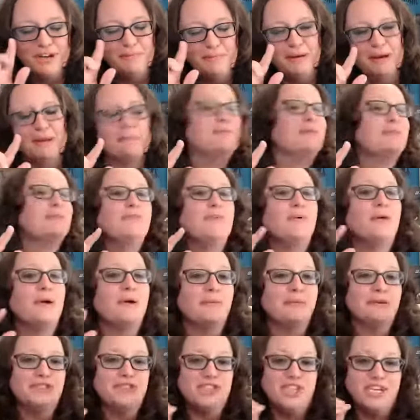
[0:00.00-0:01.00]
about before,
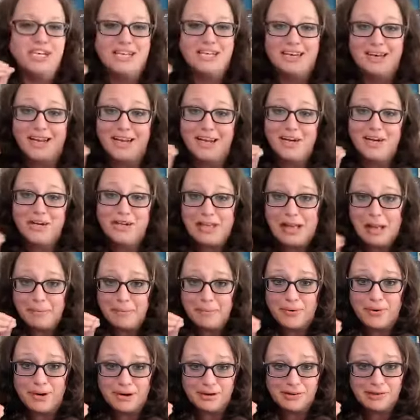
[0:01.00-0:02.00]
where Jennie and I
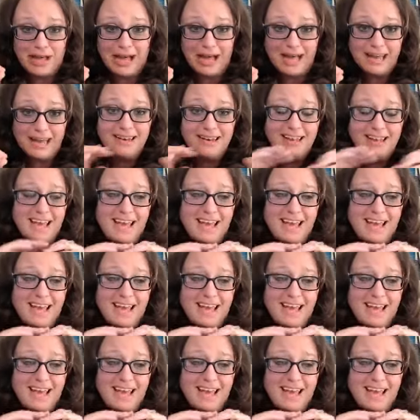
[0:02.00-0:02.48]
collaborate a lot.